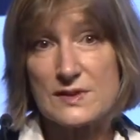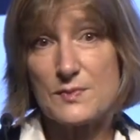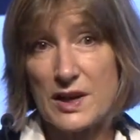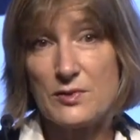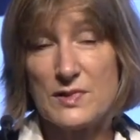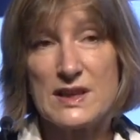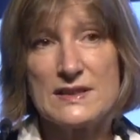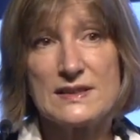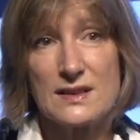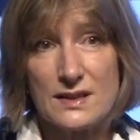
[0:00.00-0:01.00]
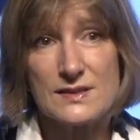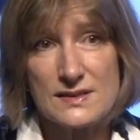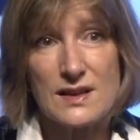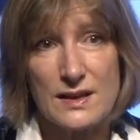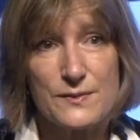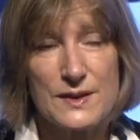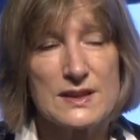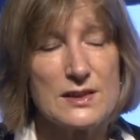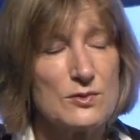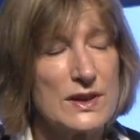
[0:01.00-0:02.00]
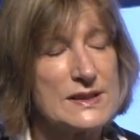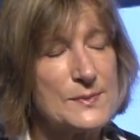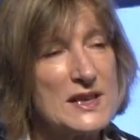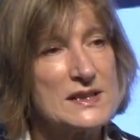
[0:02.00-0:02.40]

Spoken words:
By the way, ESA is, I think, the only space